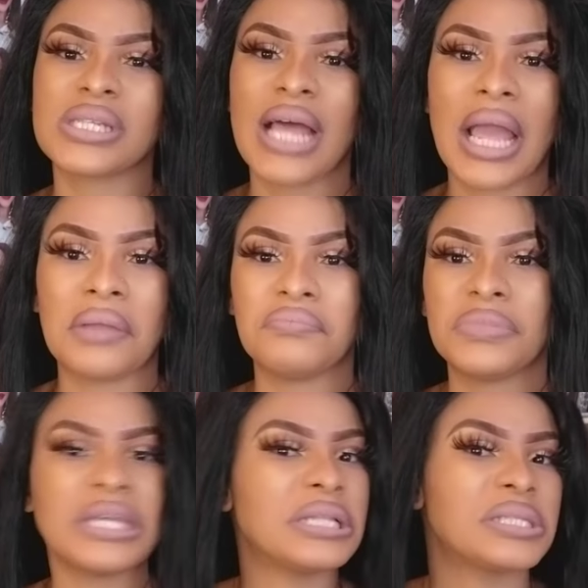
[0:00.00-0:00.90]
like
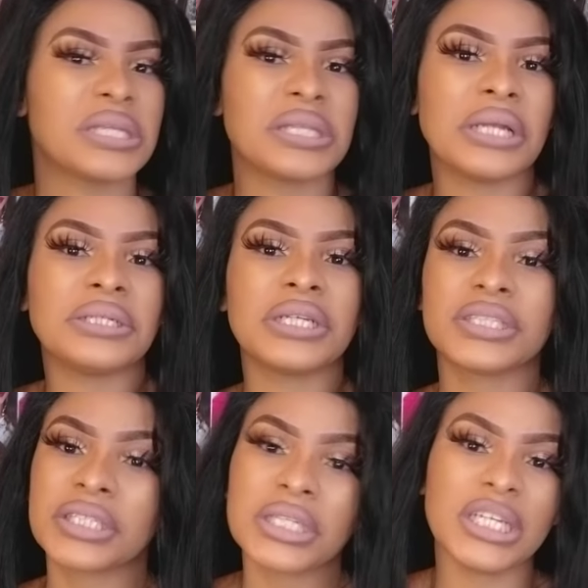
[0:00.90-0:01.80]
eating and
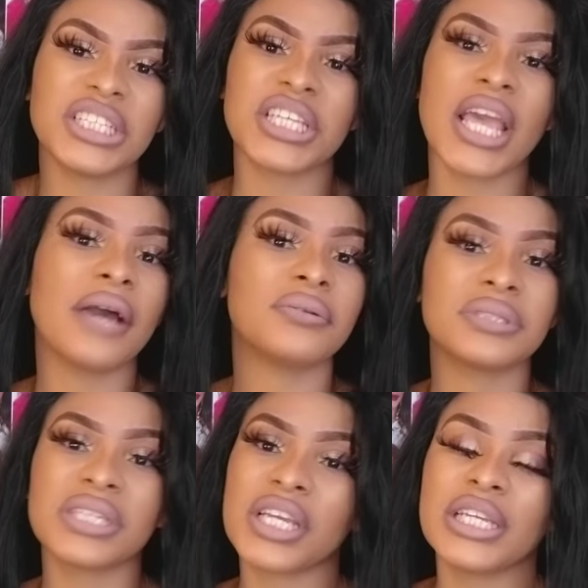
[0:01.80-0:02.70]
eating. It's
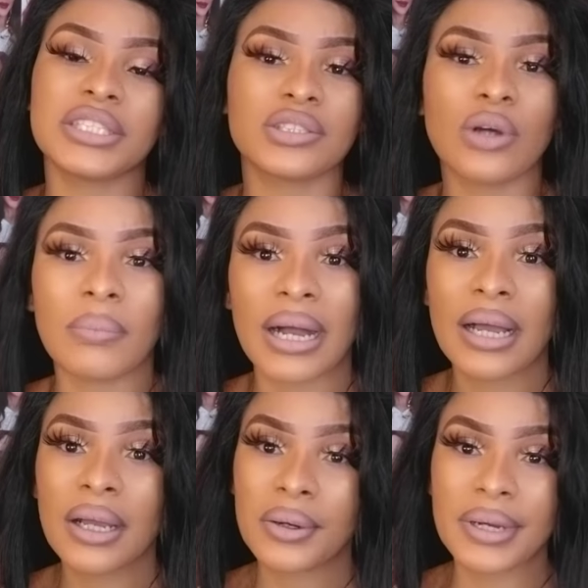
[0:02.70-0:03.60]
healthy, it's normal.
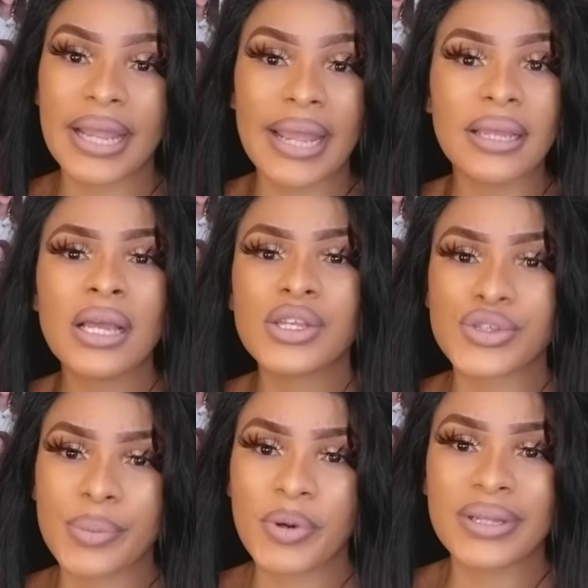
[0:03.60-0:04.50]
Okay.
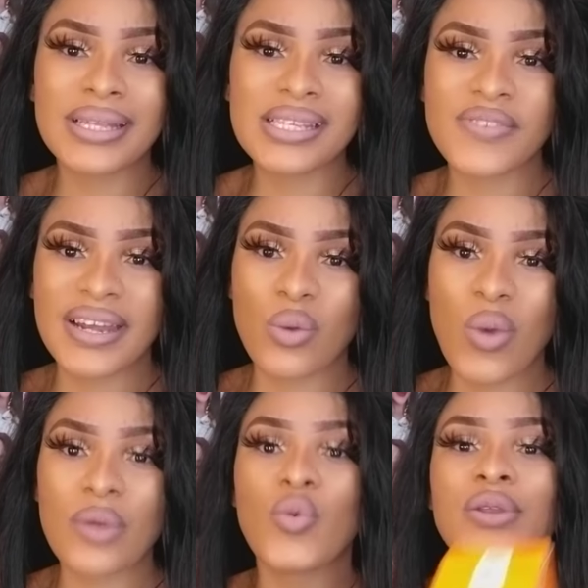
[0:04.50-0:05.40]
So, but this very
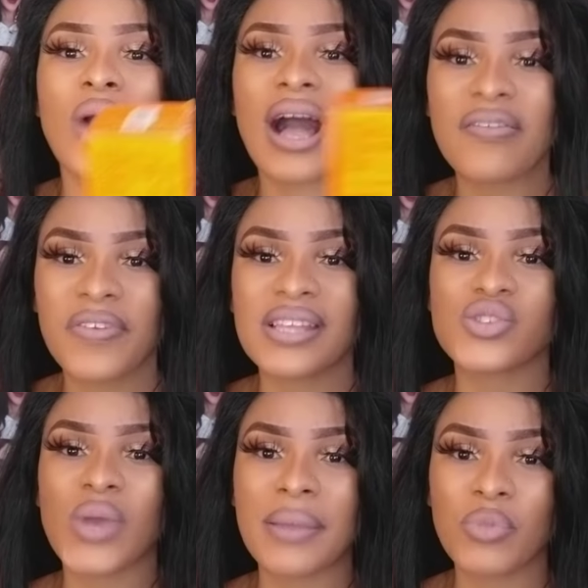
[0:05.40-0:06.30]
one, when you have
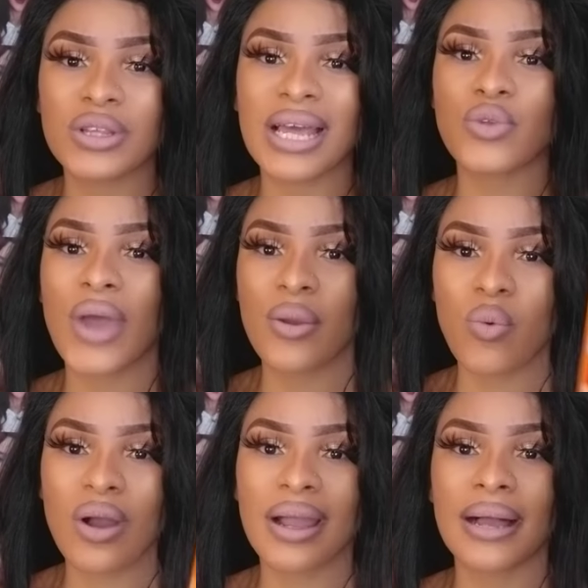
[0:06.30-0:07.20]
kids, you are a mother, you are a
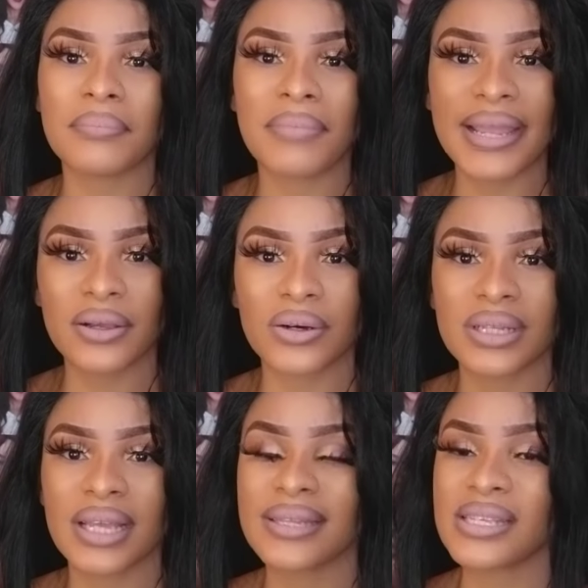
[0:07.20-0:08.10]
worker. My
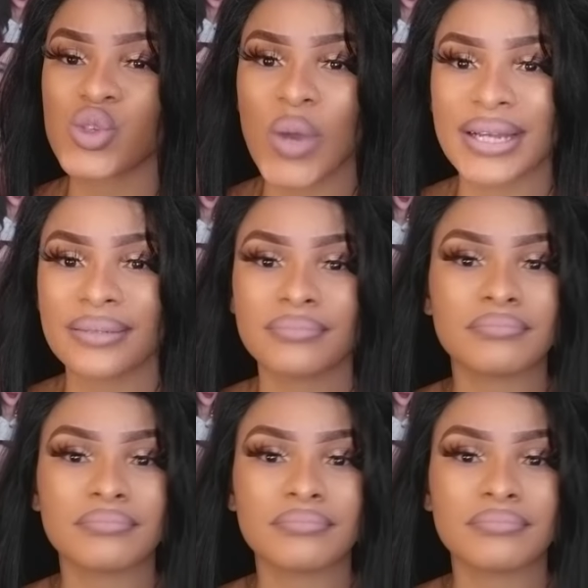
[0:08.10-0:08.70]
God, this one,